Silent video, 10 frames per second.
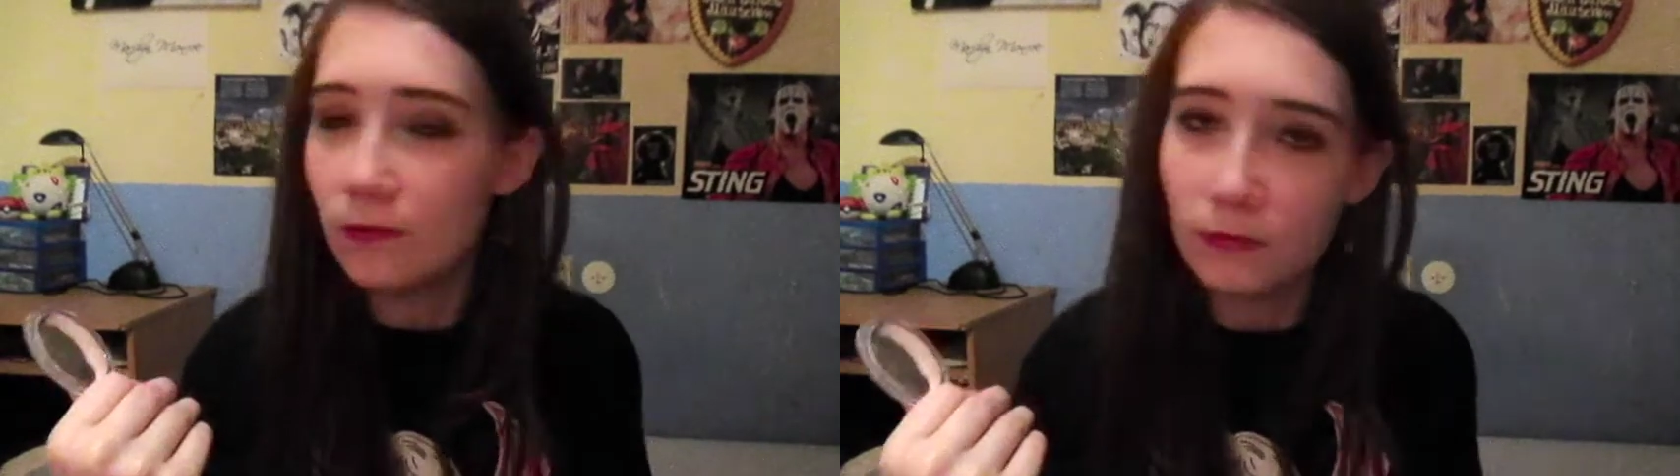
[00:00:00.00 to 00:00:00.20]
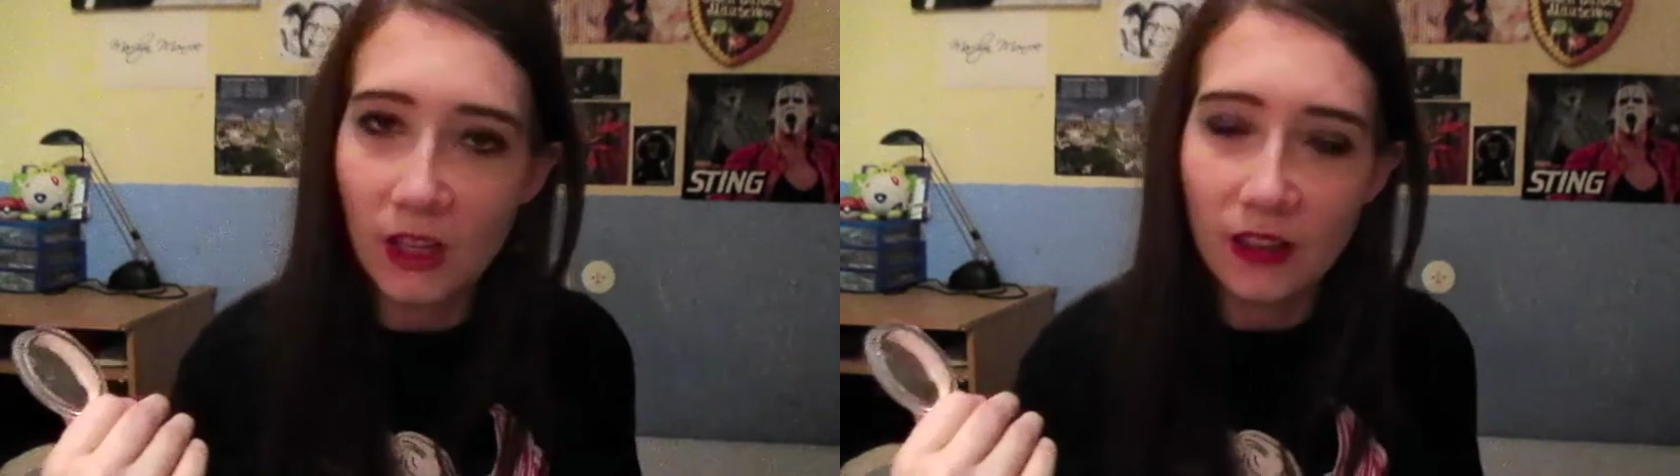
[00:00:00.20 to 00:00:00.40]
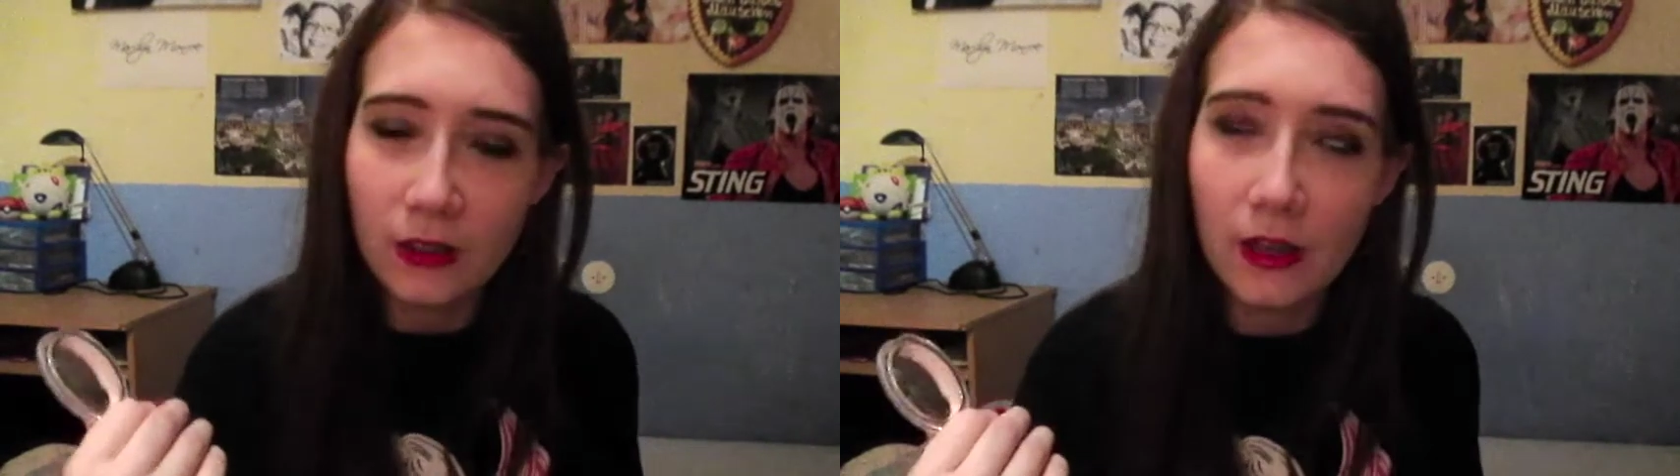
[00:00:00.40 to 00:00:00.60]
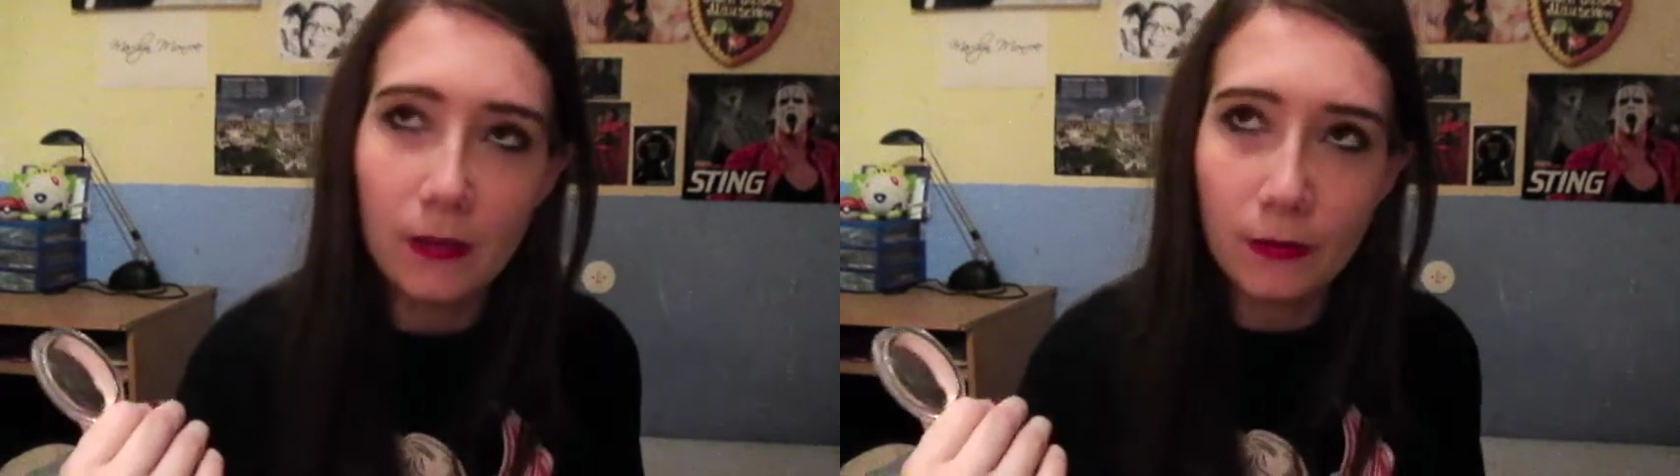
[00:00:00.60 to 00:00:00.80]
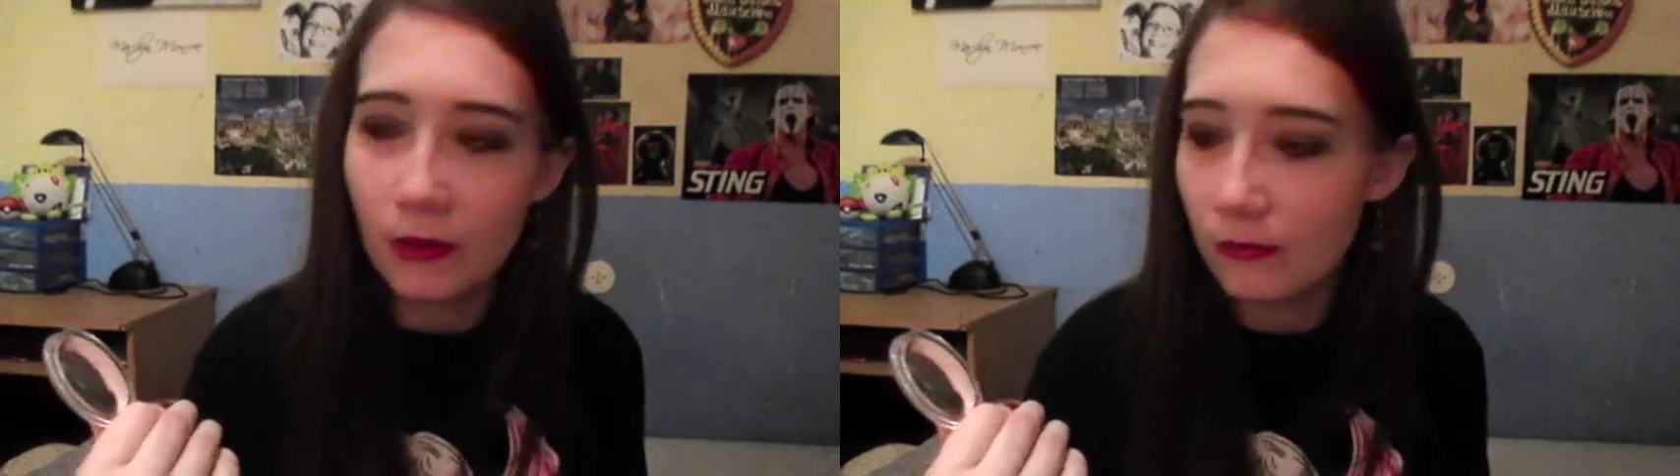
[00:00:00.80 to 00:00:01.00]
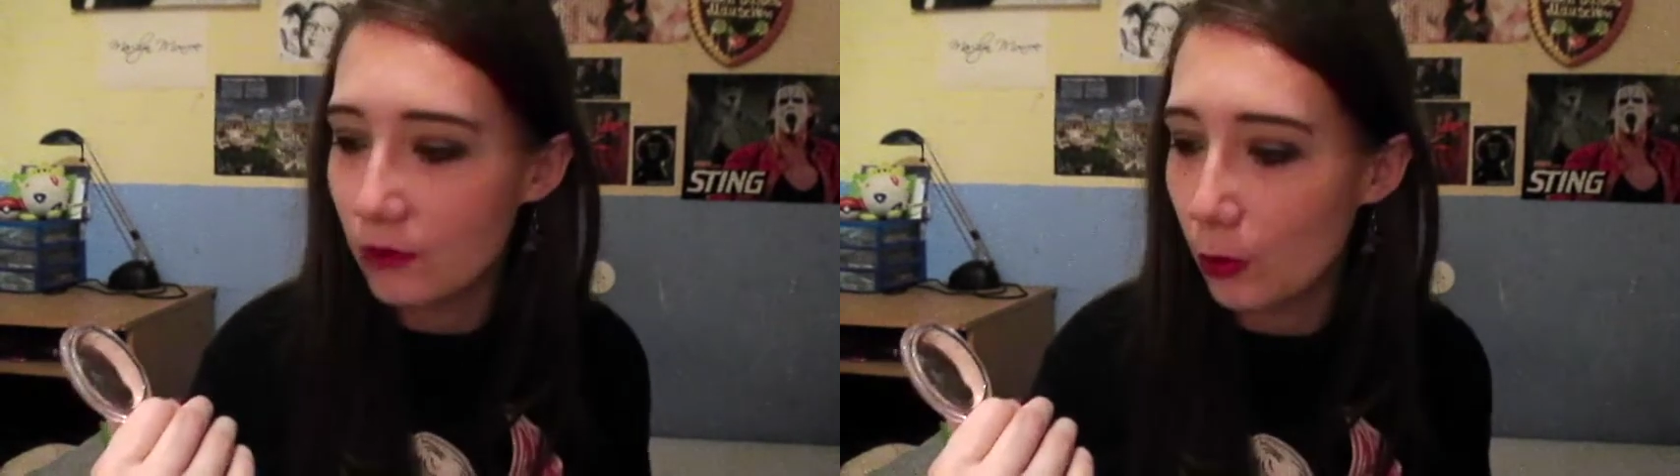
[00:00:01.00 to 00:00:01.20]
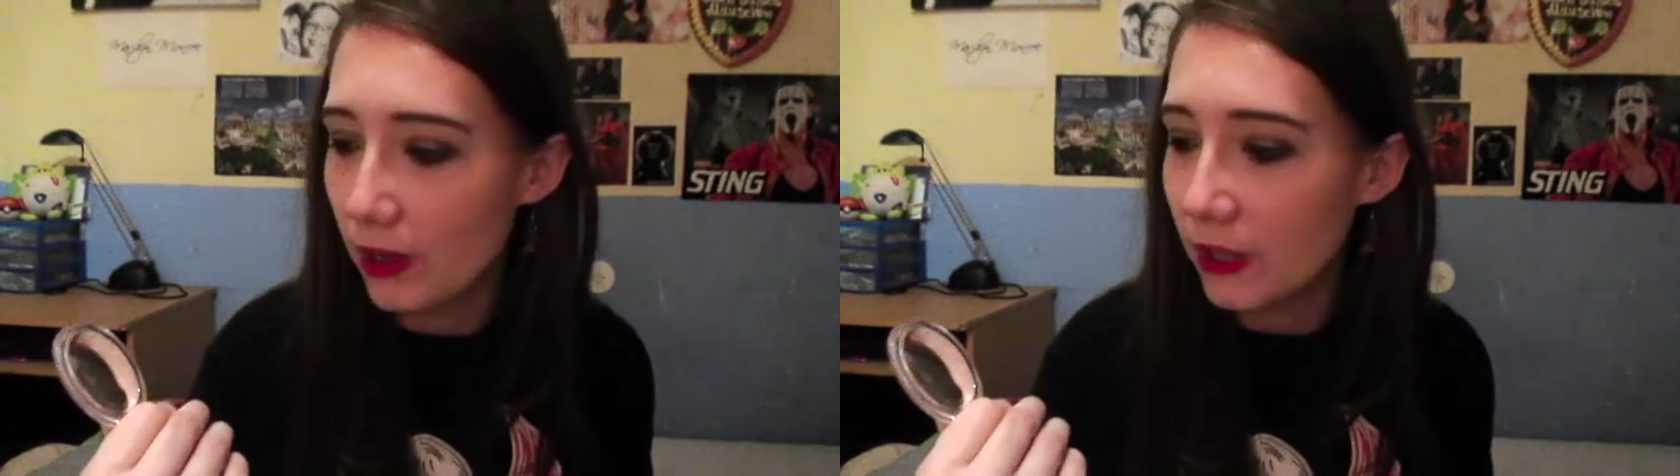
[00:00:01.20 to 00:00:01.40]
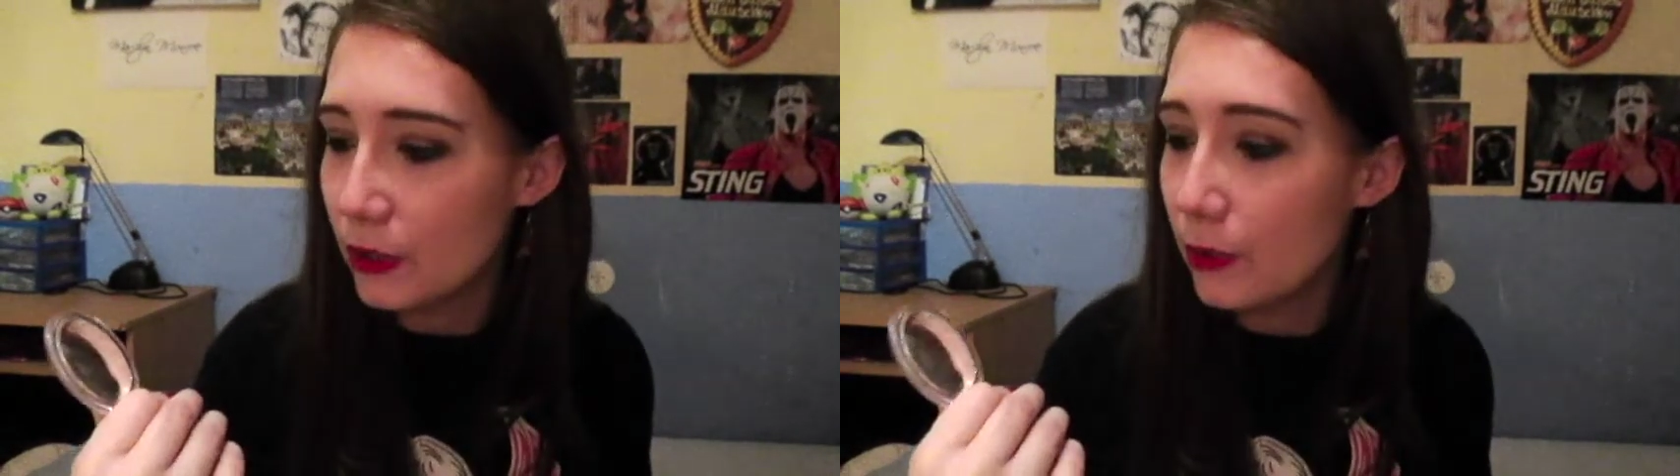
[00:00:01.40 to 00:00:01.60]
Not today, but
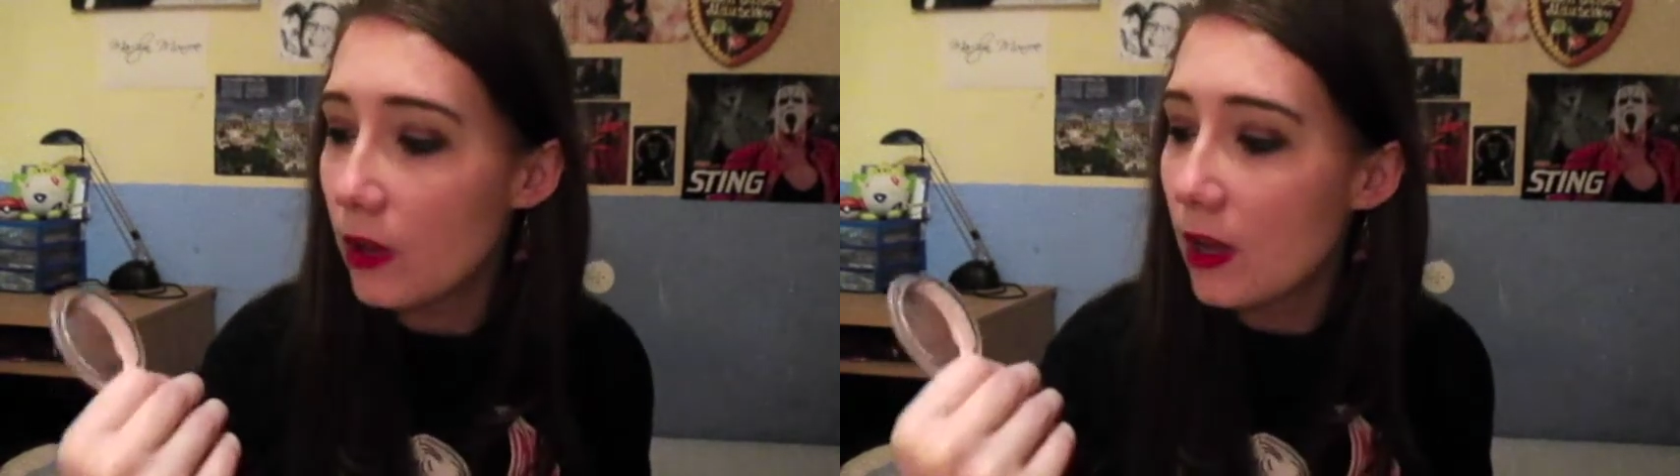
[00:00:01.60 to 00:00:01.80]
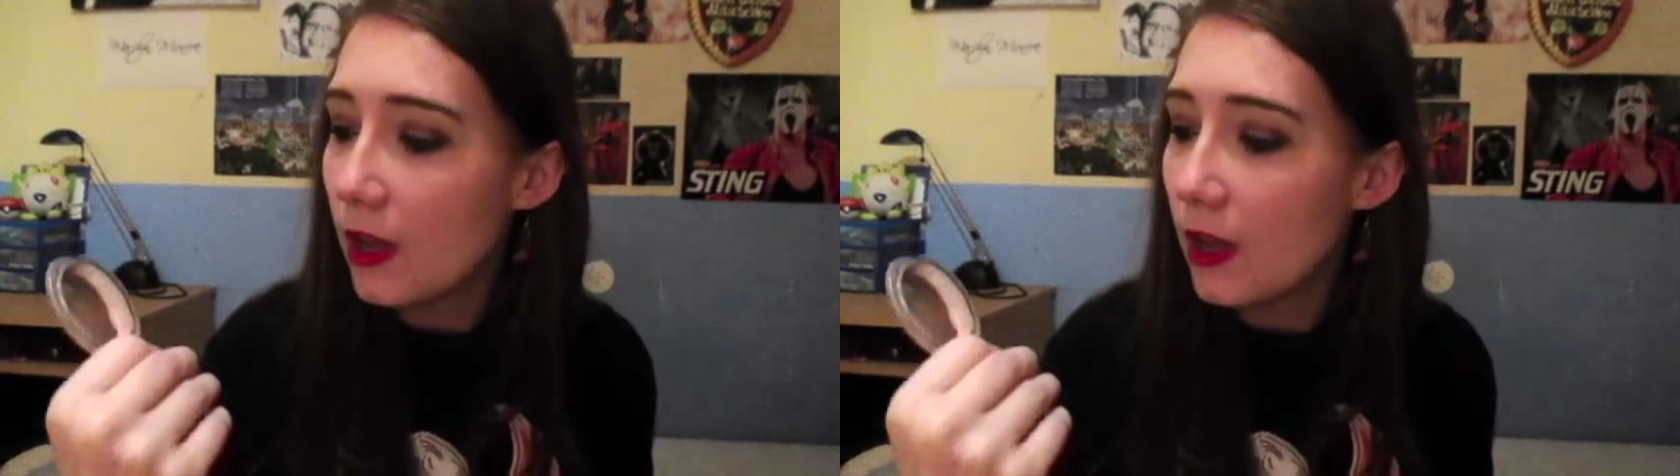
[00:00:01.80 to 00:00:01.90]
normally I do.